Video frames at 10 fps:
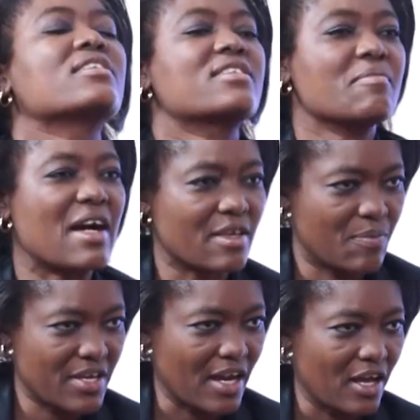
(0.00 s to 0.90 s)
pay.
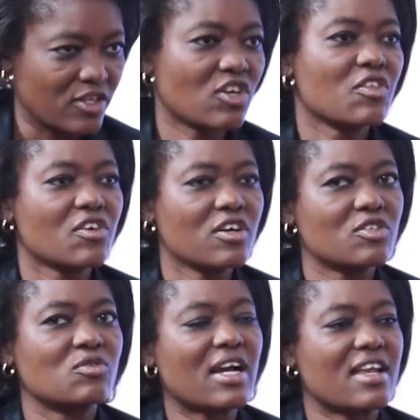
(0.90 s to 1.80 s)
So
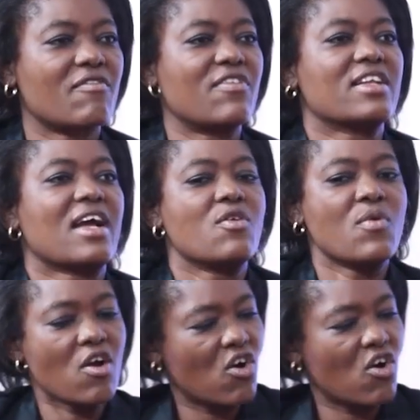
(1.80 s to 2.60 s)
those who can afford, can we